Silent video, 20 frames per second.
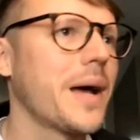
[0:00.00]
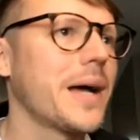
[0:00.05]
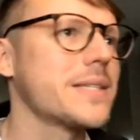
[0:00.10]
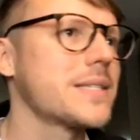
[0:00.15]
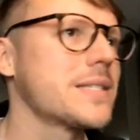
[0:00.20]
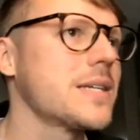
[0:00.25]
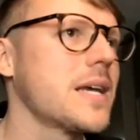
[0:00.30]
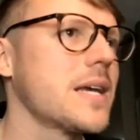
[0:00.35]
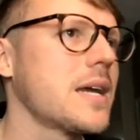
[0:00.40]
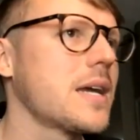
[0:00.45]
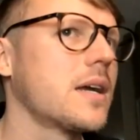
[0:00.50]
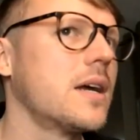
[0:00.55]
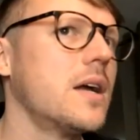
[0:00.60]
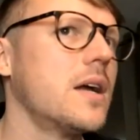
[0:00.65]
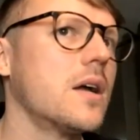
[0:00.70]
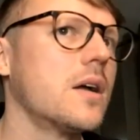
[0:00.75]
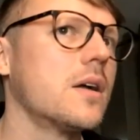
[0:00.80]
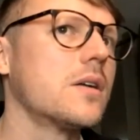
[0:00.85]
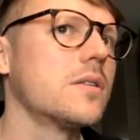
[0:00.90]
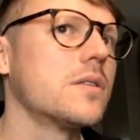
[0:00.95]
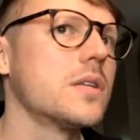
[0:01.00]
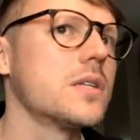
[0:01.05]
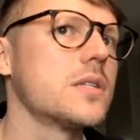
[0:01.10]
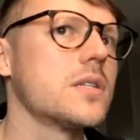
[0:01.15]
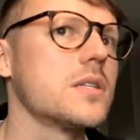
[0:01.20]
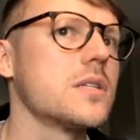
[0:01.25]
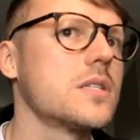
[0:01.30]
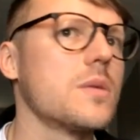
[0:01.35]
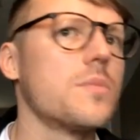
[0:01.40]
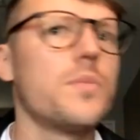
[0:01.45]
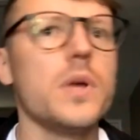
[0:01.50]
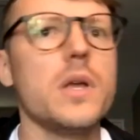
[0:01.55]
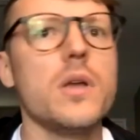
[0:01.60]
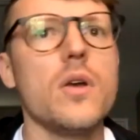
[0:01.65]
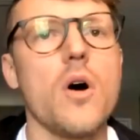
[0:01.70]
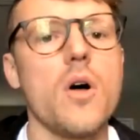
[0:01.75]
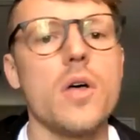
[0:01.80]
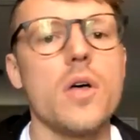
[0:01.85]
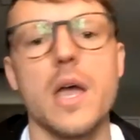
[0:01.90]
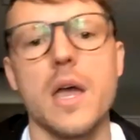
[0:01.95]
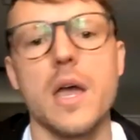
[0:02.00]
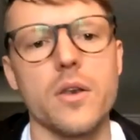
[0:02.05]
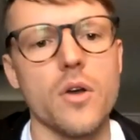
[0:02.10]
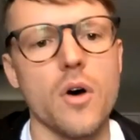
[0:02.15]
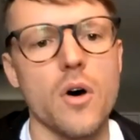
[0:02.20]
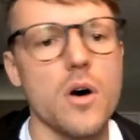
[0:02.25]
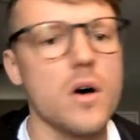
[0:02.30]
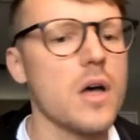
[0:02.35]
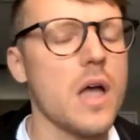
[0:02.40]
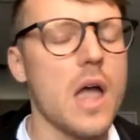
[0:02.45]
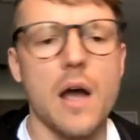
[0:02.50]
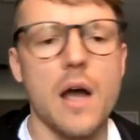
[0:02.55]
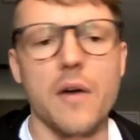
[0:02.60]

And I'm not saying this is the be all end all.